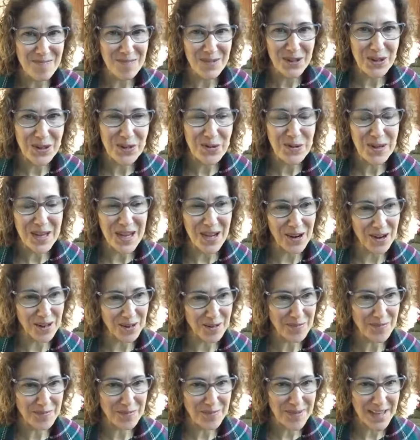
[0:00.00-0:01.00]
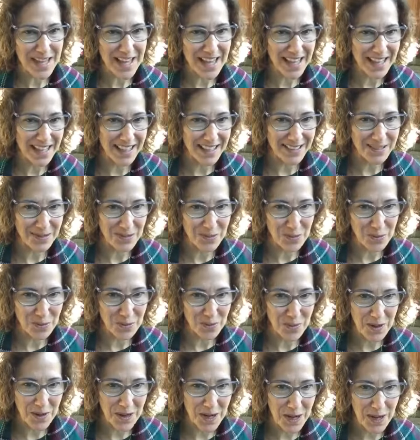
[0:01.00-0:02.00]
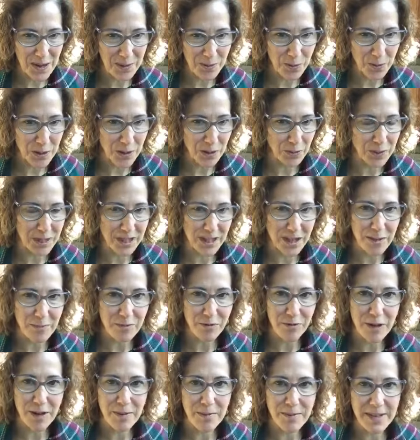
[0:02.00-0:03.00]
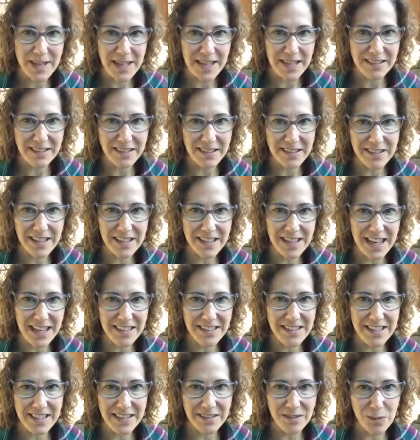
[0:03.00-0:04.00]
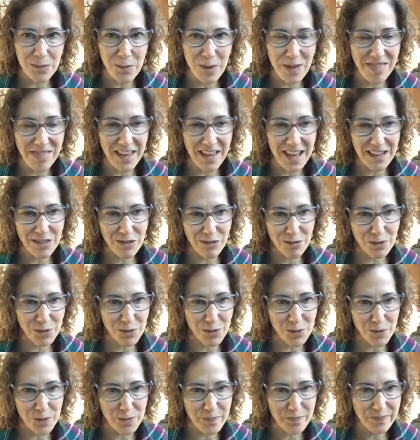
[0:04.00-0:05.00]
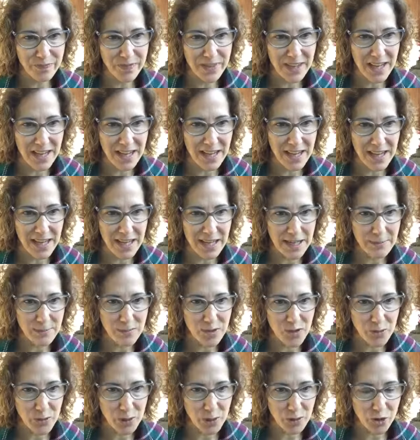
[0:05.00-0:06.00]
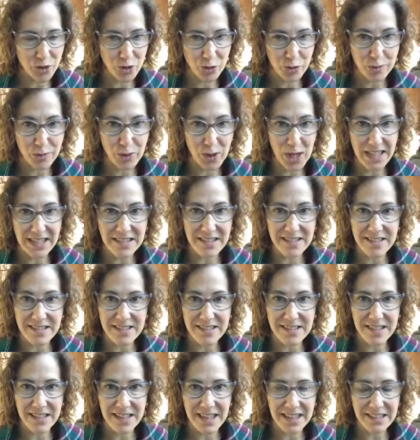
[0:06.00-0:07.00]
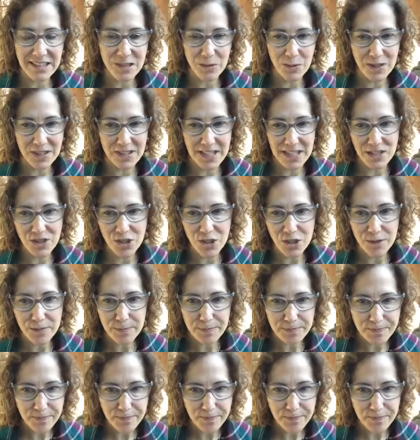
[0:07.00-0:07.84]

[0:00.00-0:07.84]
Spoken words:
who we are and where we come from, and connecting with that through spiritual practices, connecting with nature.